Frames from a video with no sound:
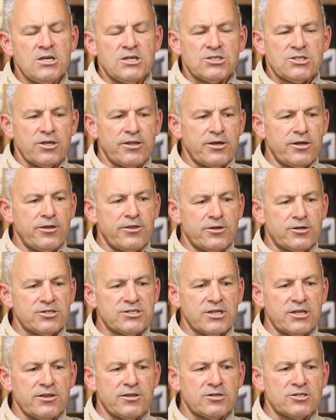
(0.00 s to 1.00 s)
So
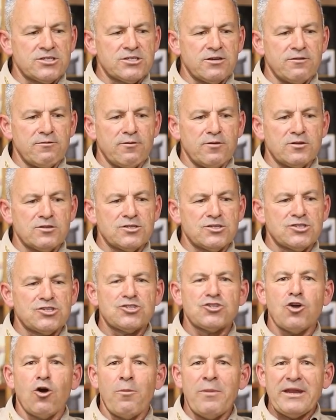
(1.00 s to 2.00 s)
there's
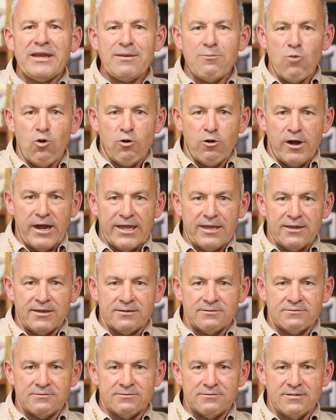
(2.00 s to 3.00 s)
so many more I
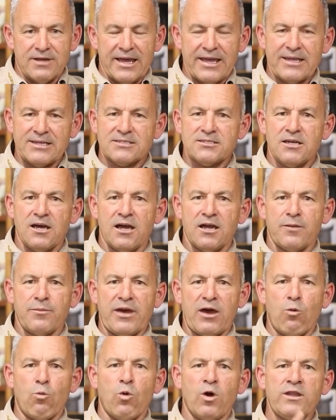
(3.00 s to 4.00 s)
can talk
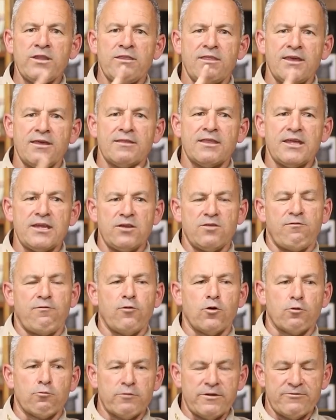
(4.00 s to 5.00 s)
about. One thing that
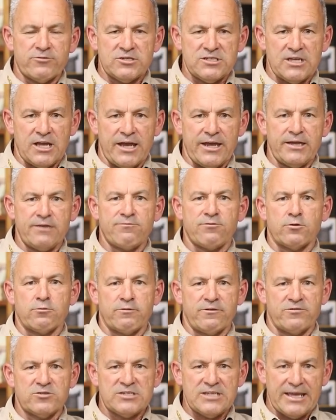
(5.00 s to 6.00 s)
for
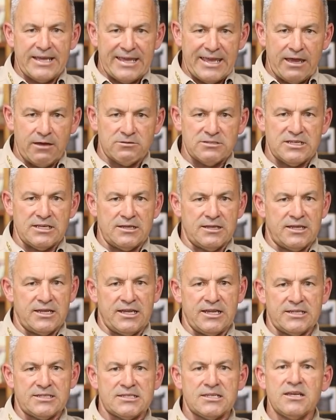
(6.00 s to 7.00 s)
Riverside County, that
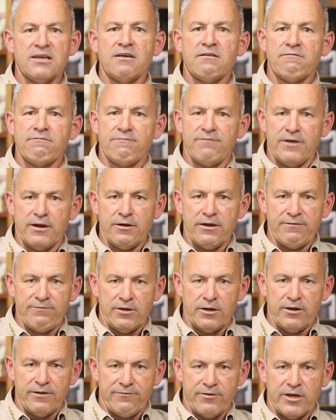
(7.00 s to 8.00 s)
hits very,
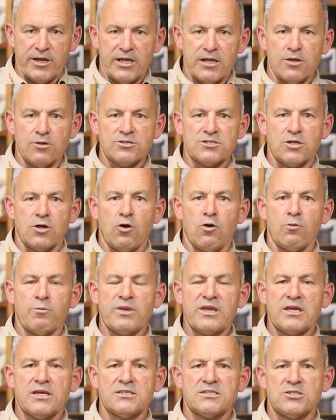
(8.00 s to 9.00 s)
very, very close to home
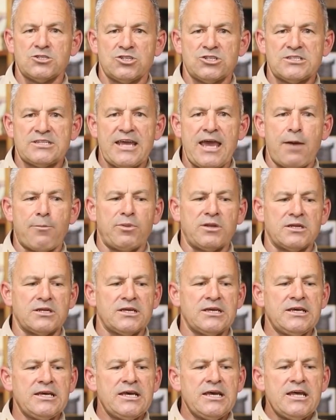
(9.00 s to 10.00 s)
because it just happened.
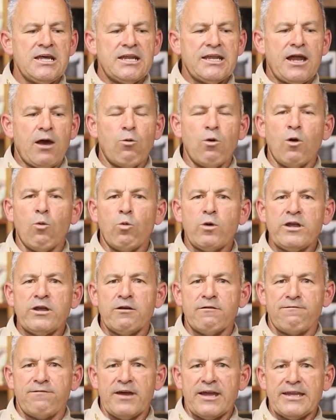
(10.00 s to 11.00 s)
Now, what we
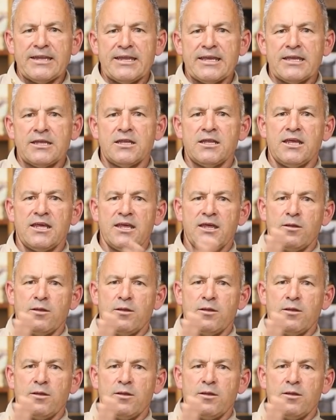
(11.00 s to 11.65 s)
are finding,